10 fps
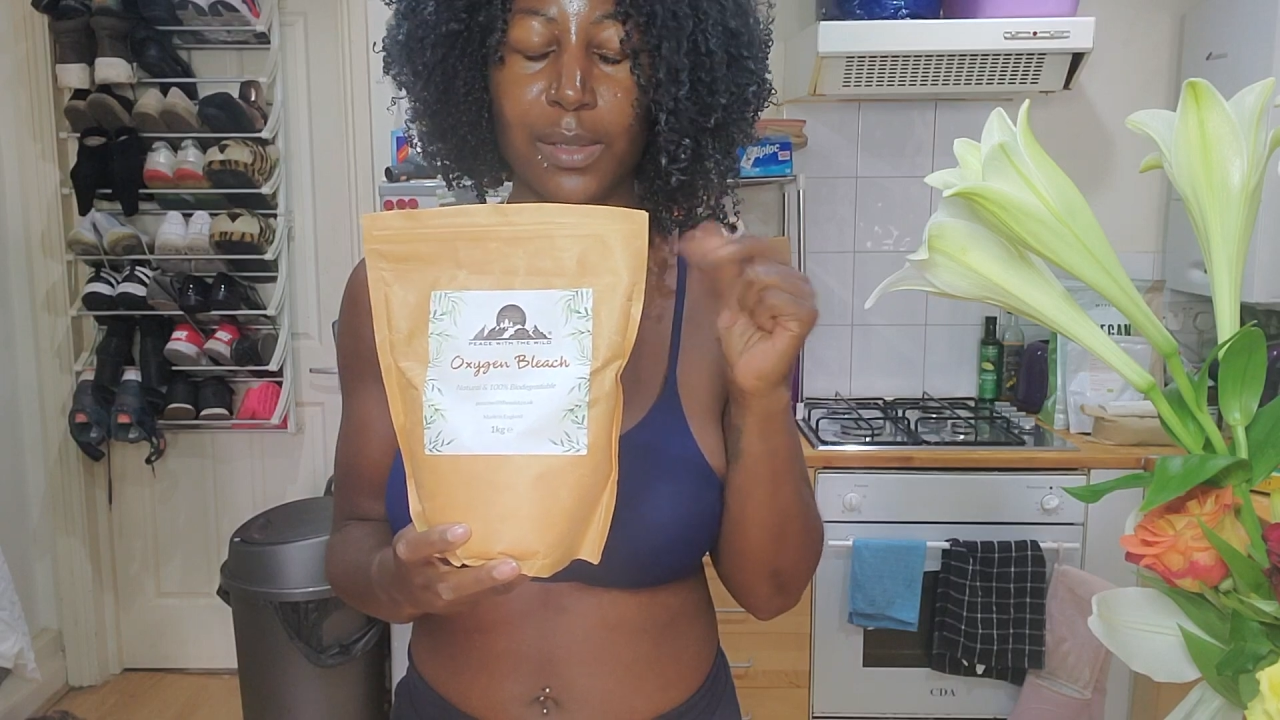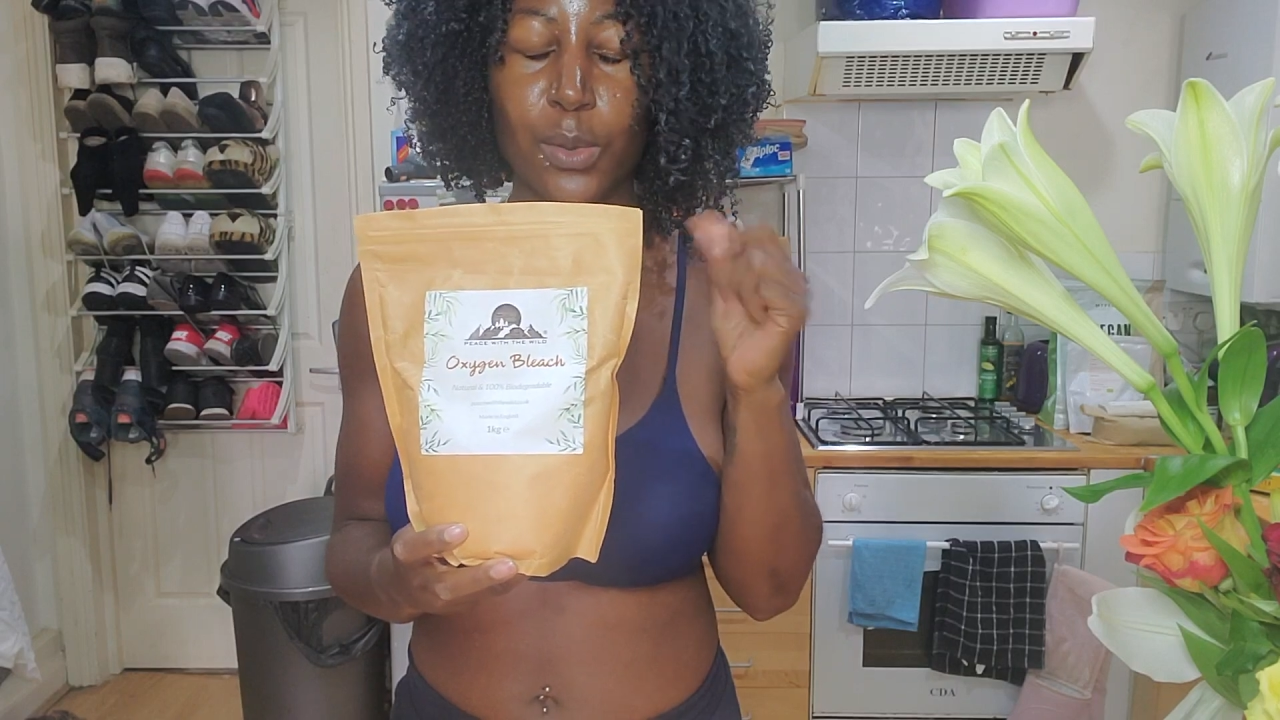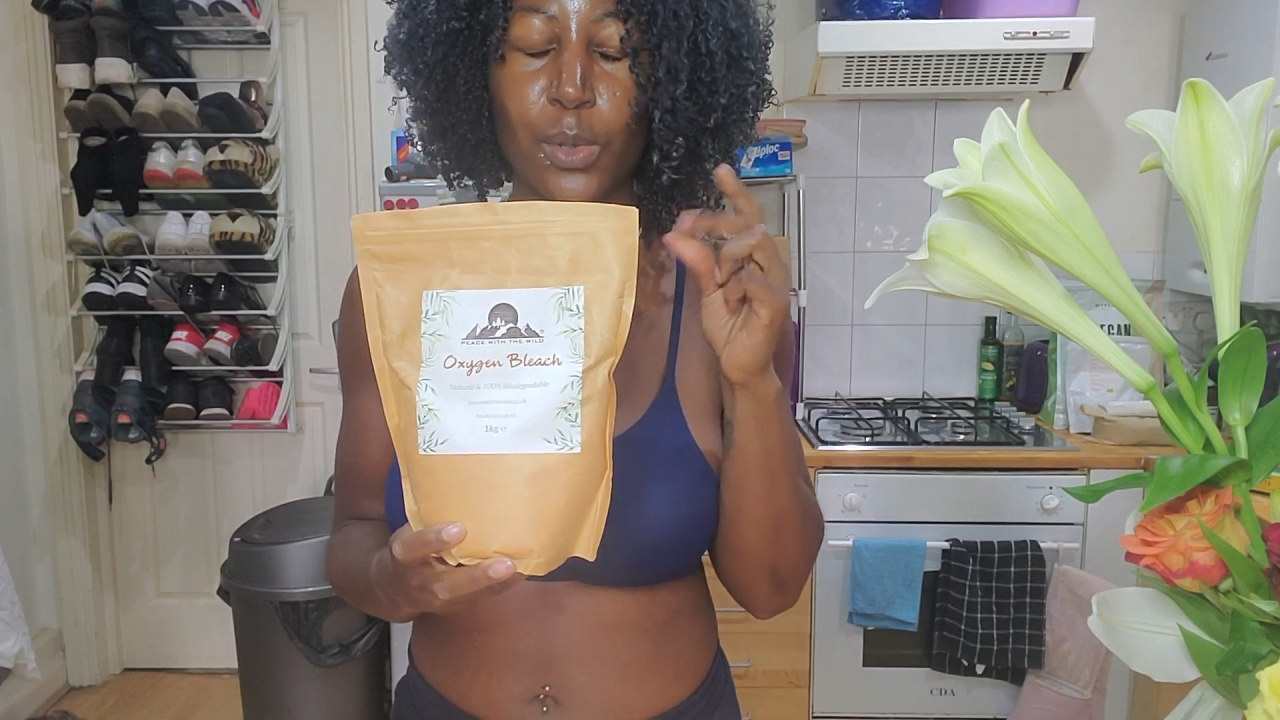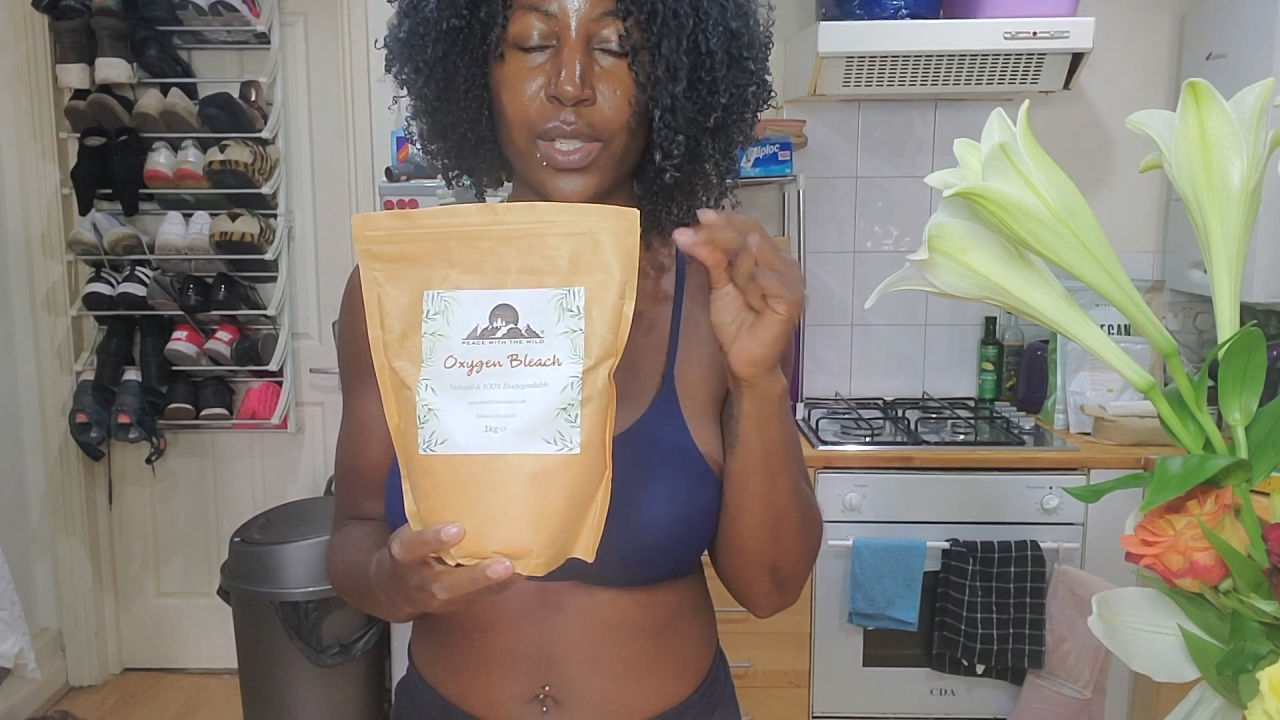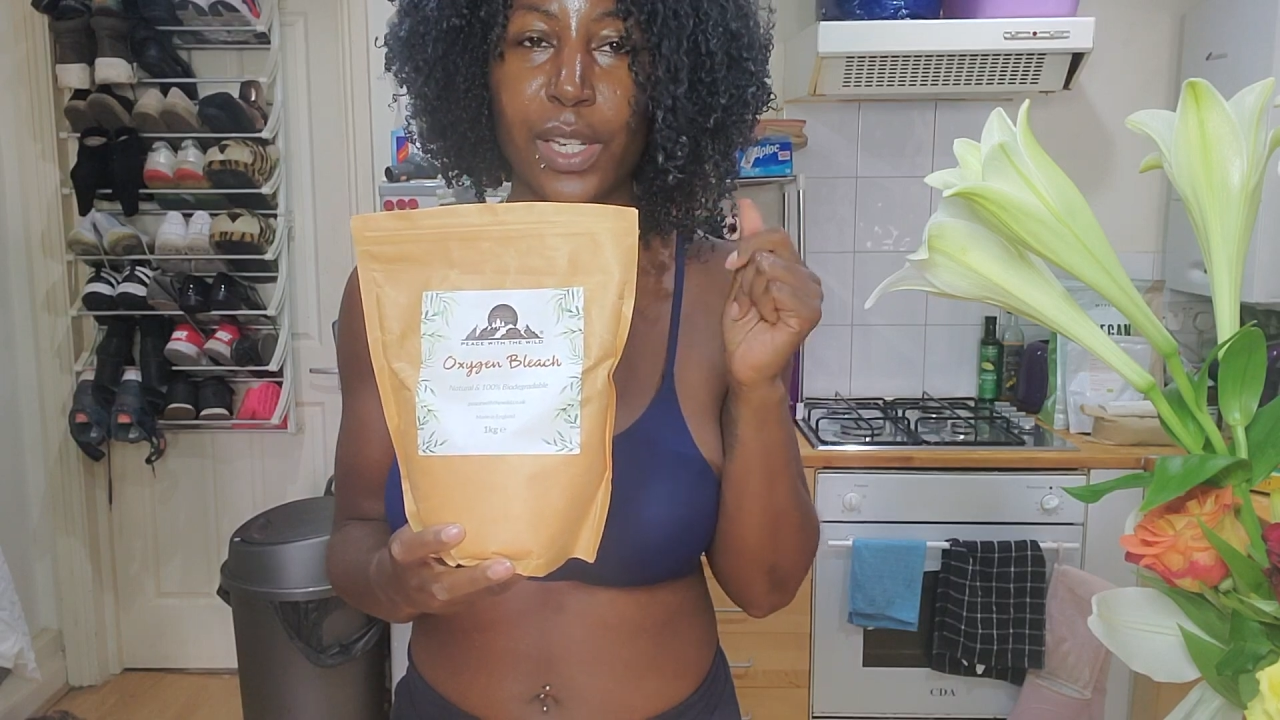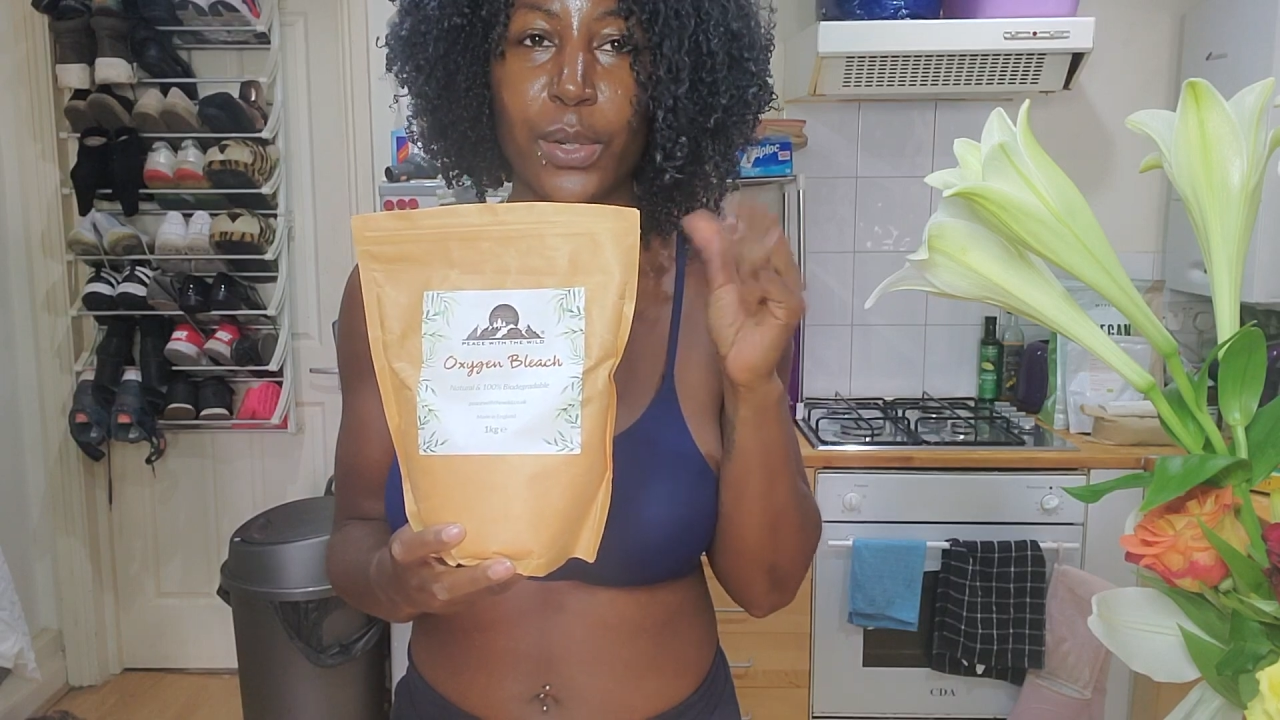what's it